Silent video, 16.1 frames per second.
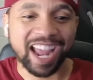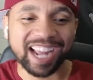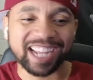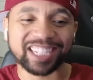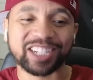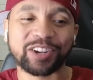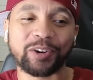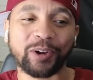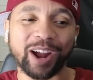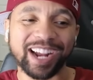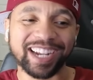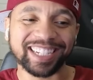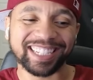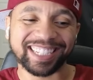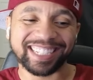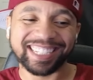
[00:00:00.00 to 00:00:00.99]
It's
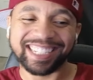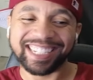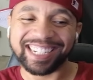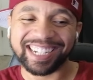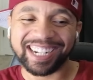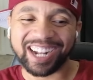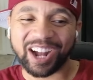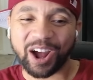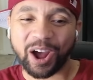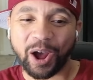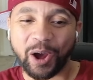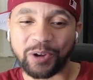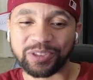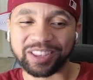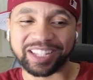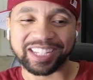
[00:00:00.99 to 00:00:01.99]
crazy
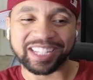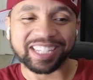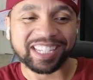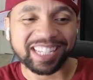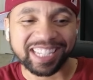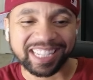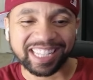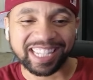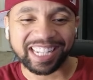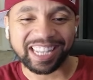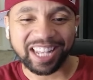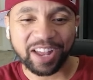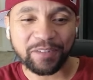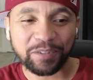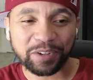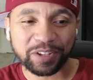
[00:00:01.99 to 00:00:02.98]
on the
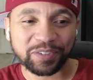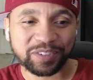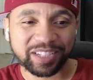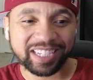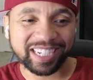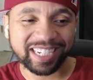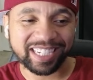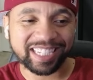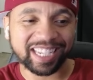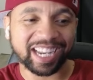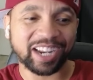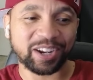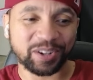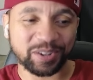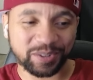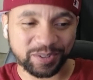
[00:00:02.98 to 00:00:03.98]
level of
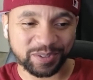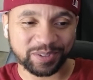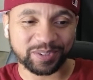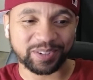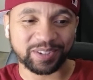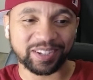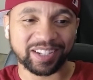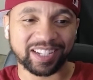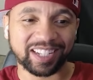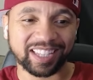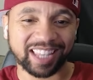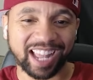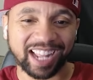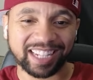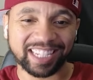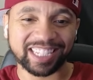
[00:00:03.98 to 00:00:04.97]
detail.
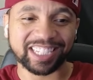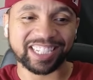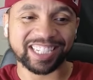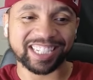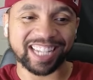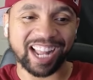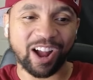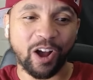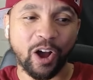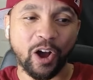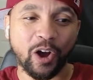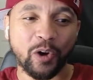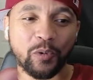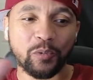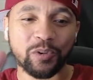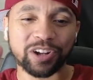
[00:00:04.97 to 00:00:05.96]
Like, this is just like
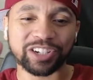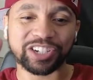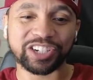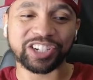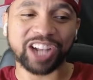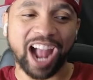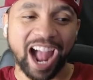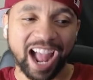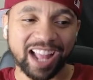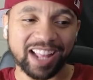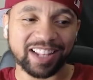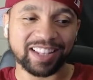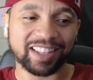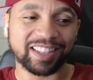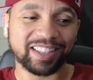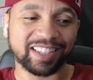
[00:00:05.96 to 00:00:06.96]
all one shot.
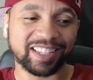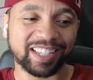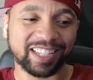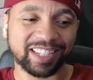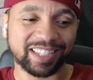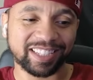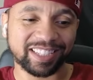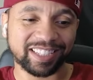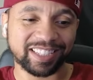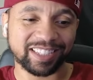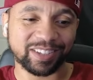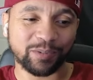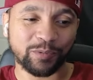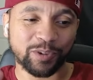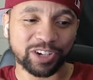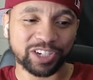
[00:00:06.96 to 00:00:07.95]

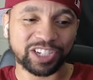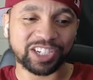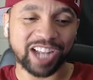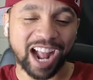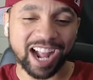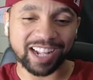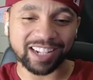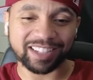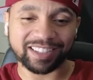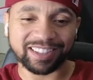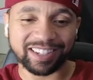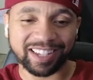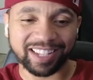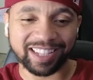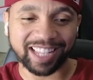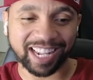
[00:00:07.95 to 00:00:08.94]
One shot
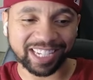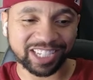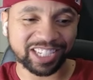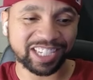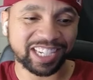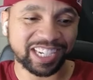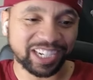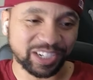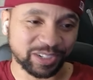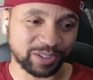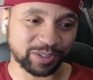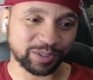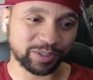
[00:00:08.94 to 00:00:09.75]
that's still.